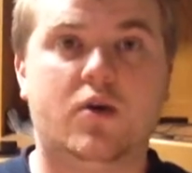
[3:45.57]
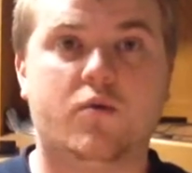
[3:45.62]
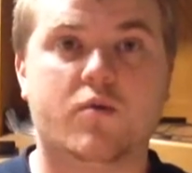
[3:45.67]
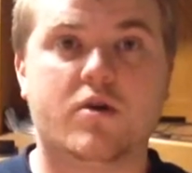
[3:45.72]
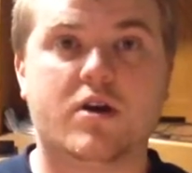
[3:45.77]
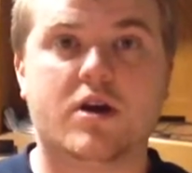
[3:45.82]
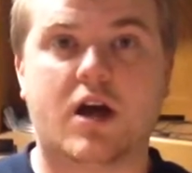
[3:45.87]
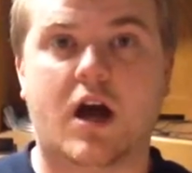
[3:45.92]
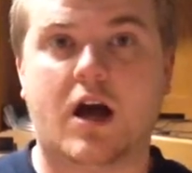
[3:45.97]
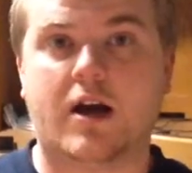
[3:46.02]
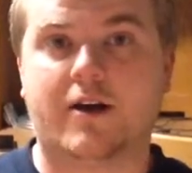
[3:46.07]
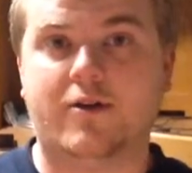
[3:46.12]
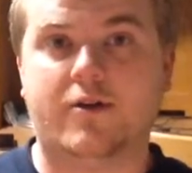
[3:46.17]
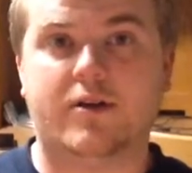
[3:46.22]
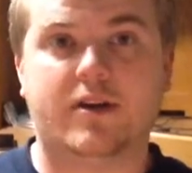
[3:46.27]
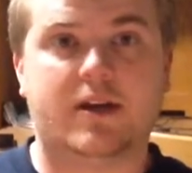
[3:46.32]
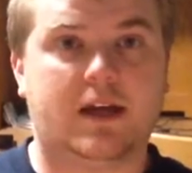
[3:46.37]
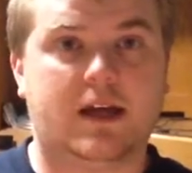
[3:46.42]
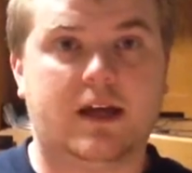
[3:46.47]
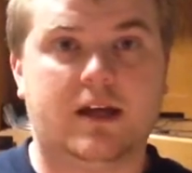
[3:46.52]
we're not
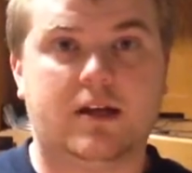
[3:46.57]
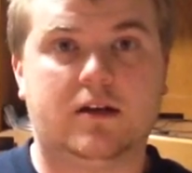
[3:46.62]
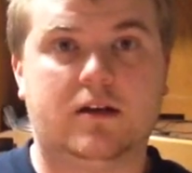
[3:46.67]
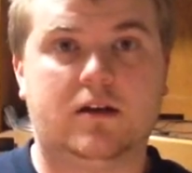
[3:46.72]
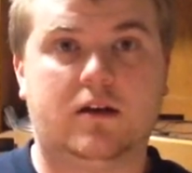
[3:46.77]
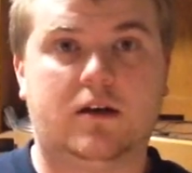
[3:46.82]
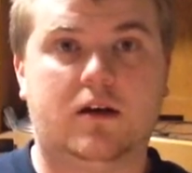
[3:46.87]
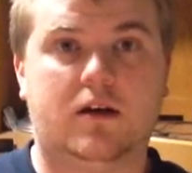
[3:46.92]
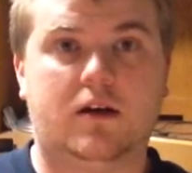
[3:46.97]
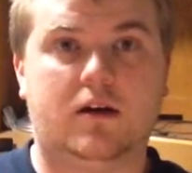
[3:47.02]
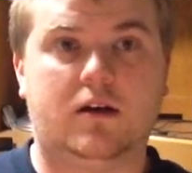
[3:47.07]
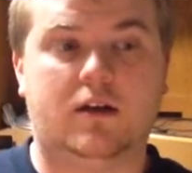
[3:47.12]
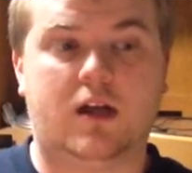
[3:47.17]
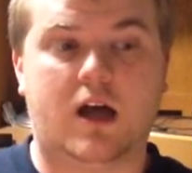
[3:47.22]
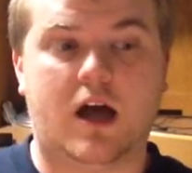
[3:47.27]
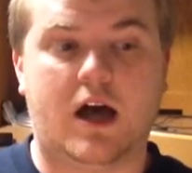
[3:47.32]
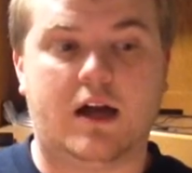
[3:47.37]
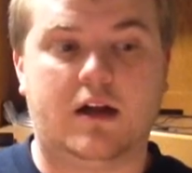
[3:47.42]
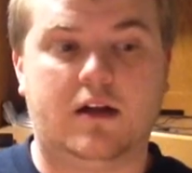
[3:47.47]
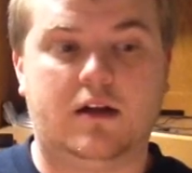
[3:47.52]
going to get a
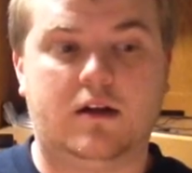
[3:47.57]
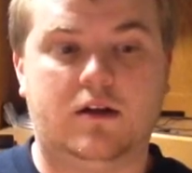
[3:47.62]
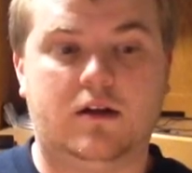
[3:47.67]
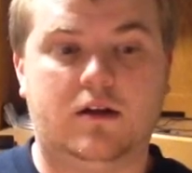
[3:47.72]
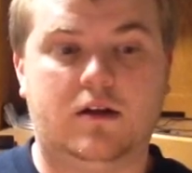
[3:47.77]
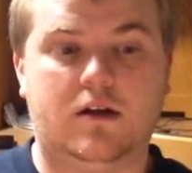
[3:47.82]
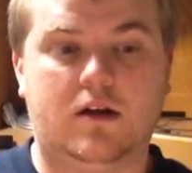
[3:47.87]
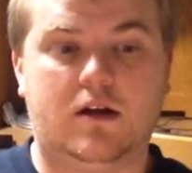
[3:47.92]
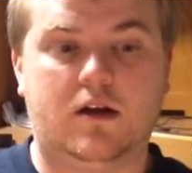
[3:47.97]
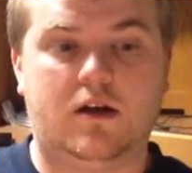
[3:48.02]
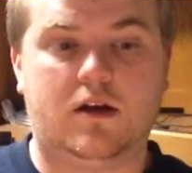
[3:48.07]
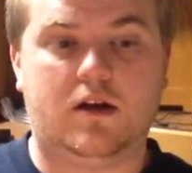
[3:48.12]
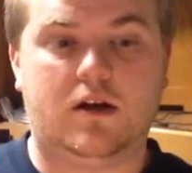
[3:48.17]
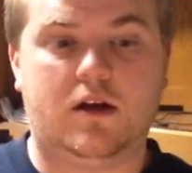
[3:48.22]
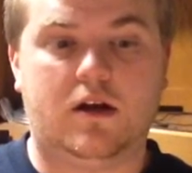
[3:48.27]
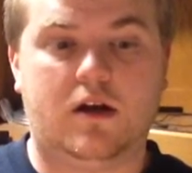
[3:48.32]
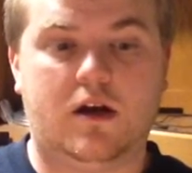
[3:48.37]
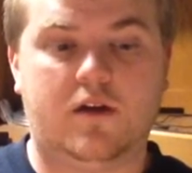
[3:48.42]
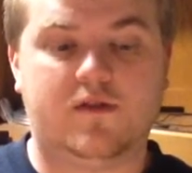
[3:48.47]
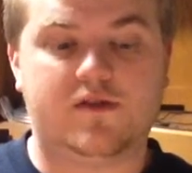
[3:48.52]
lot
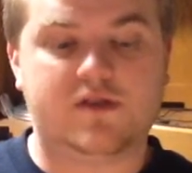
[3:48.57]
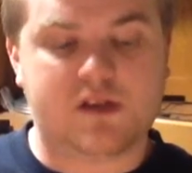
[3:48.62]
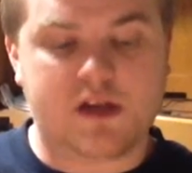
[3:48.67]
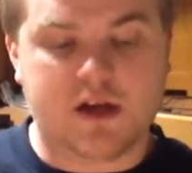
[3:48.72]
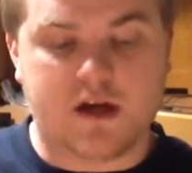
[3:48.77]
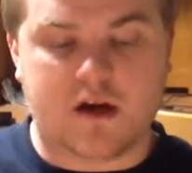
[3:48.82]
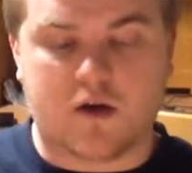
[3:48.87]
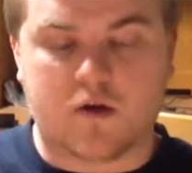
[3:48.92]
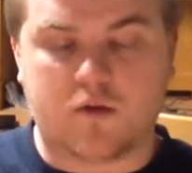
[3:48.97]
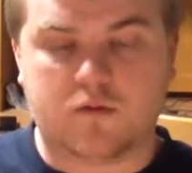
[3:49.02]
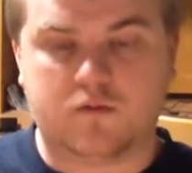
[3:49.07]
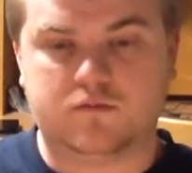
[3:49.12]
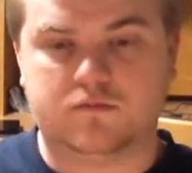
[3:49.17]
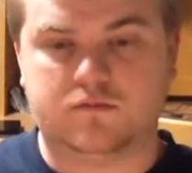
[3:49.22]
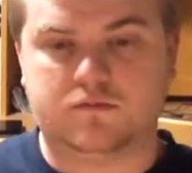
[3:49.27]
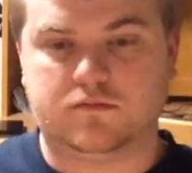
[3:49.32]
of snow.